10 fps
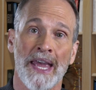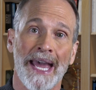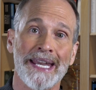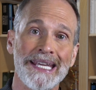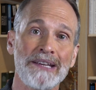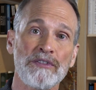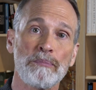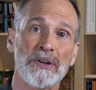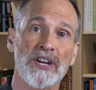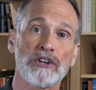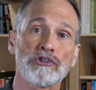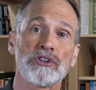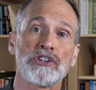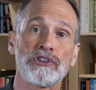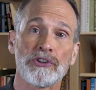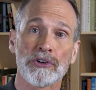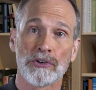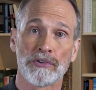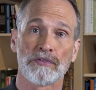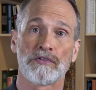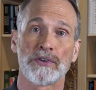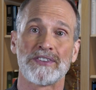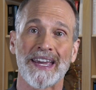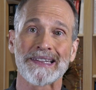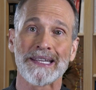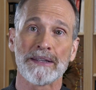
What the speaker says: and even potentially cures for deadly